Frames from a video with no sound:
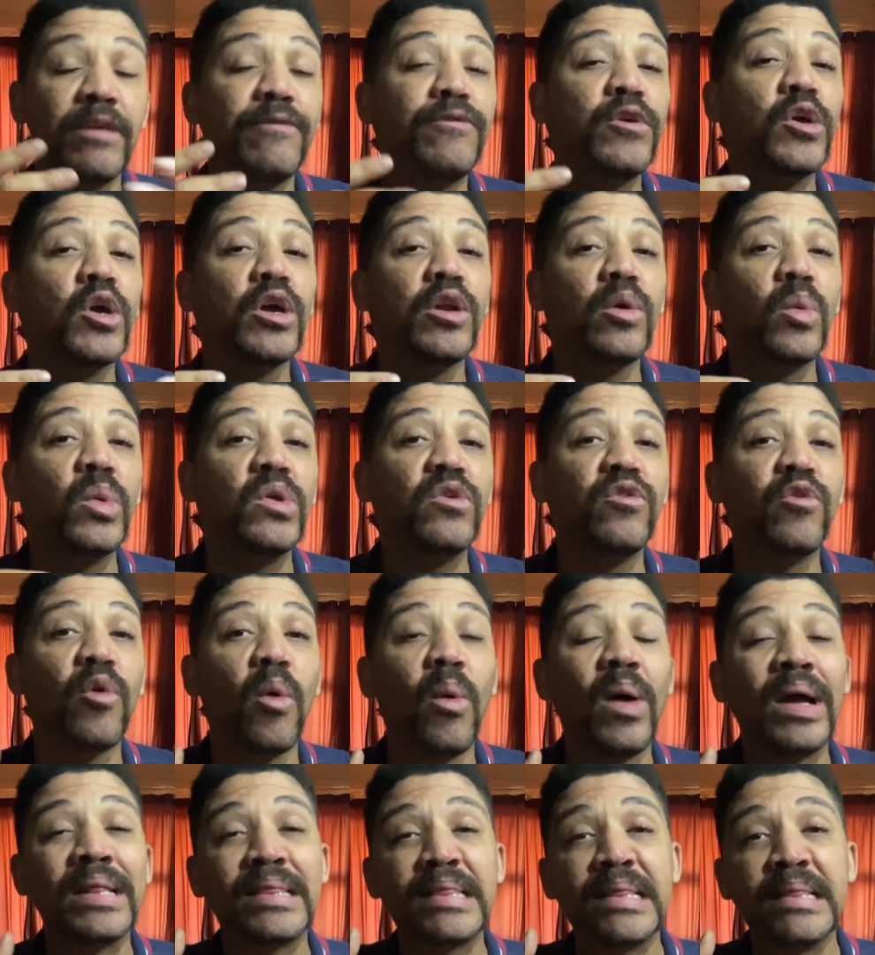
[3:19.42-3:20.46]
if you're going to
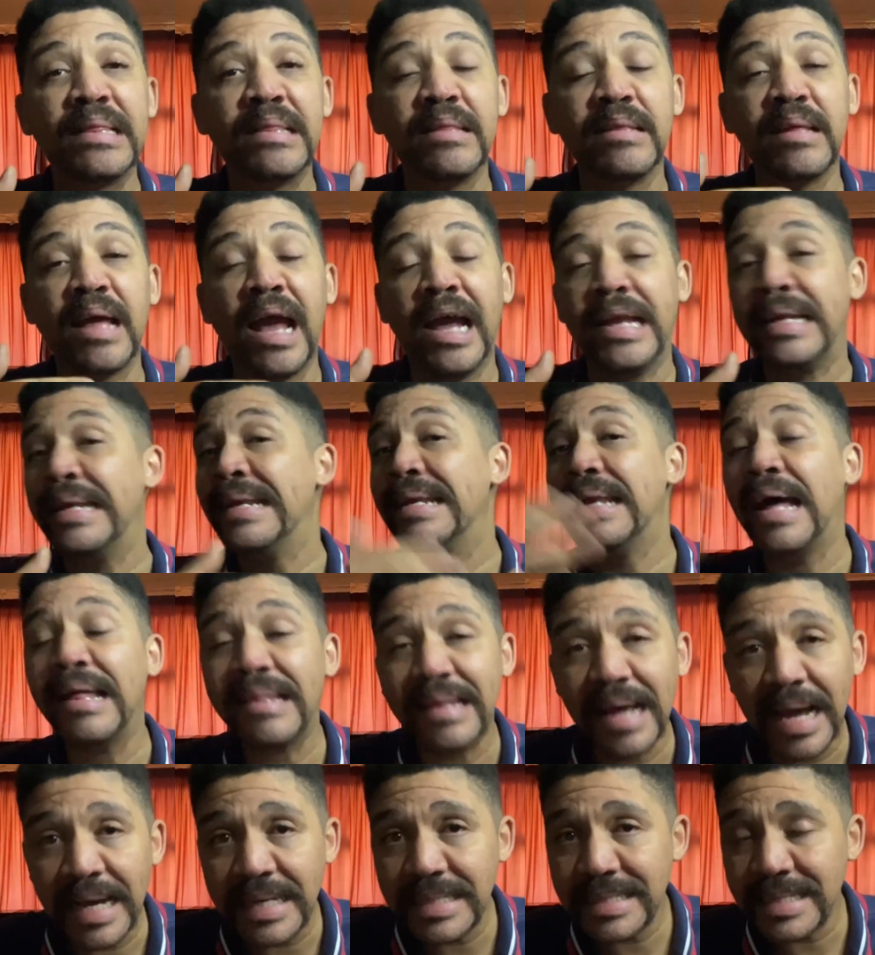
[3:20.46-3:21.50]
withdraw at
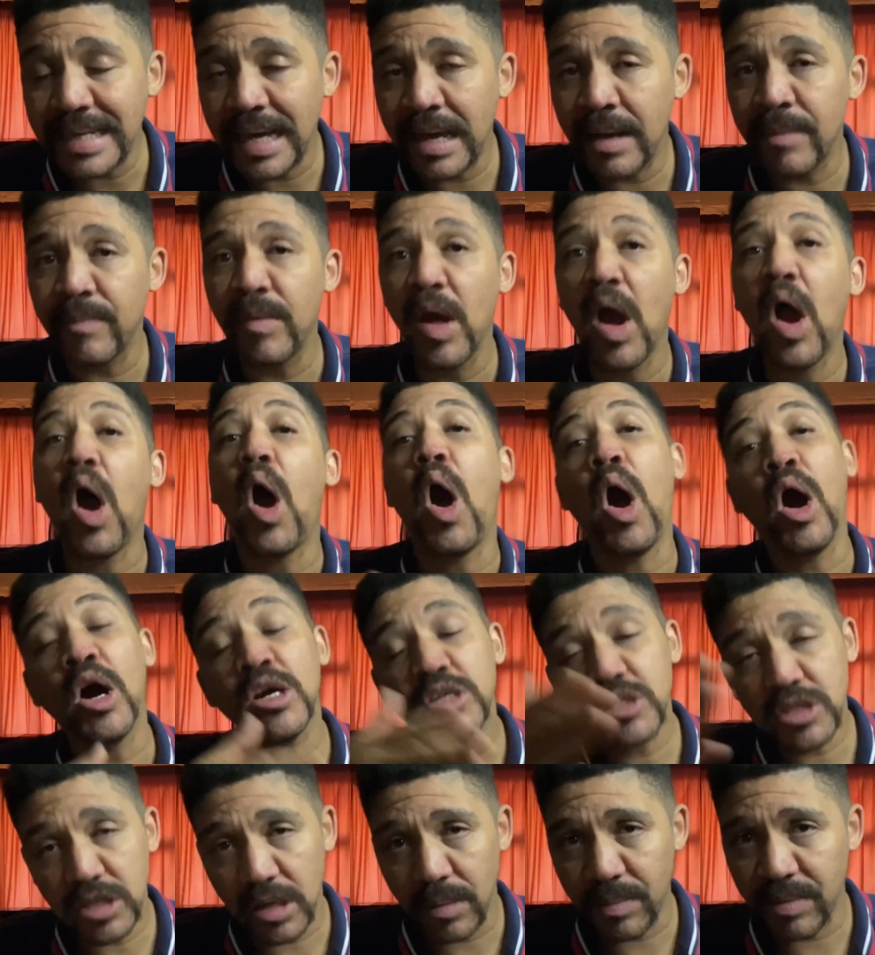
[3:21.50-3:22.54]
another ATM,
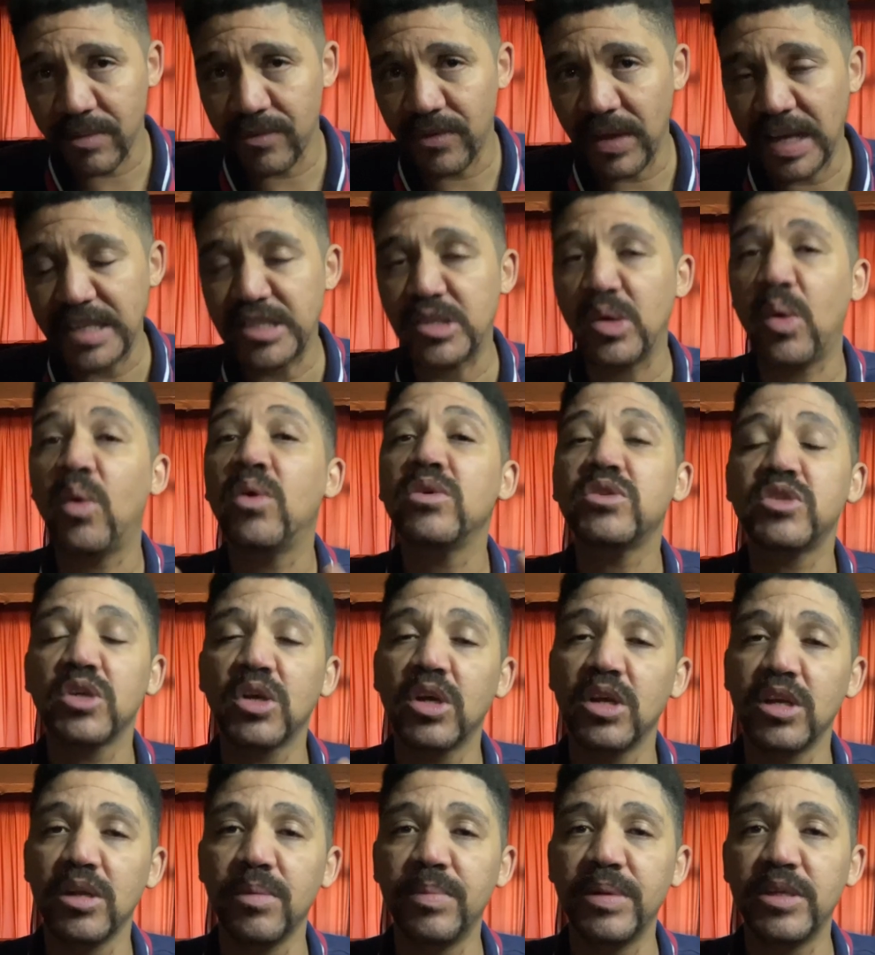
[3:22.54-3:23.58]
on top of that, you're also
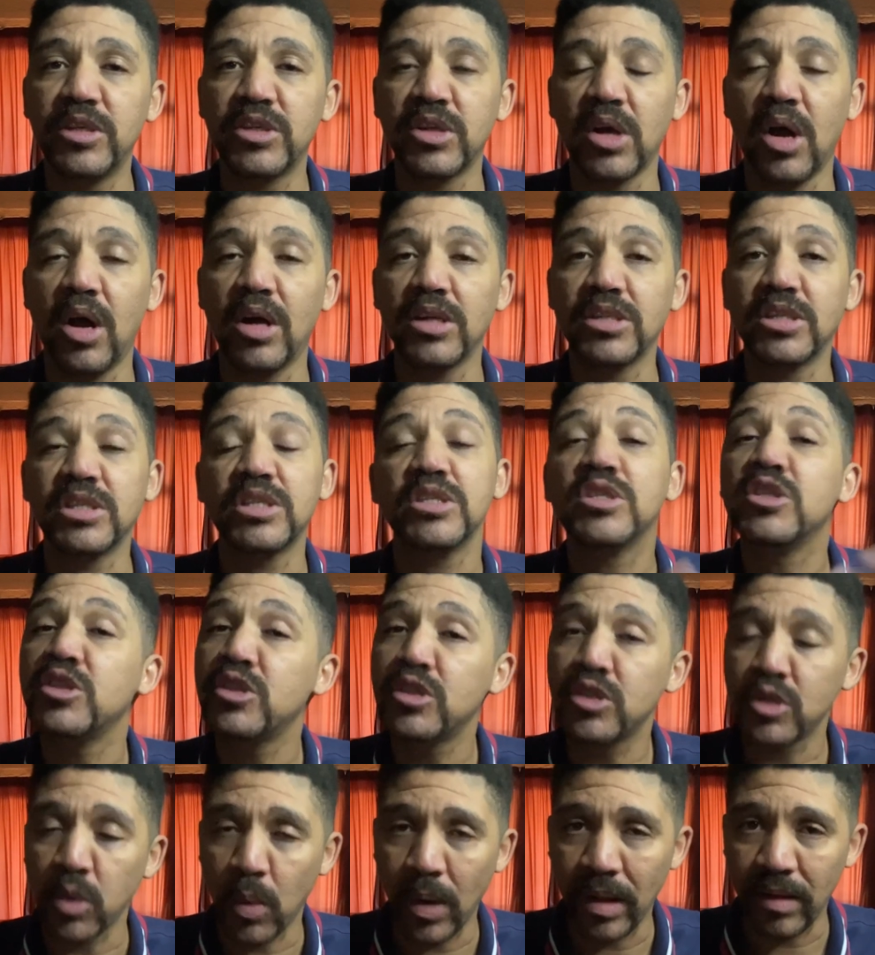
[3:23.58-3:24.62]
going to be charged
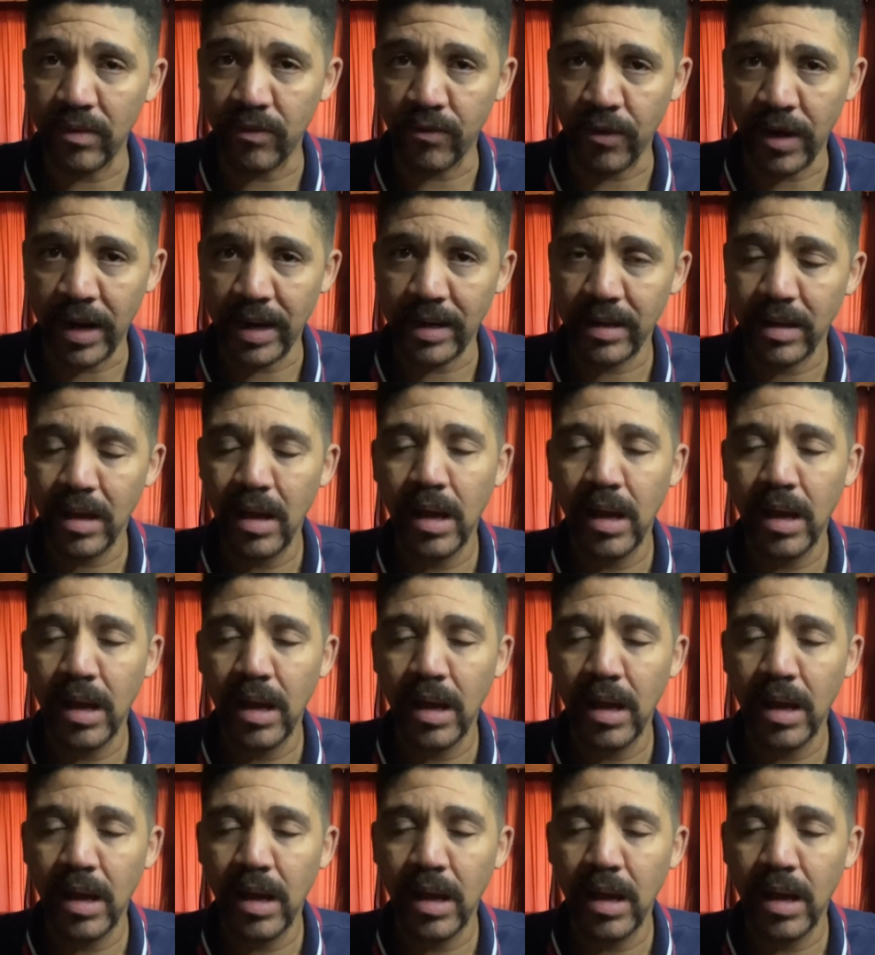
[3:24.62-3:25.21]
12 Rand.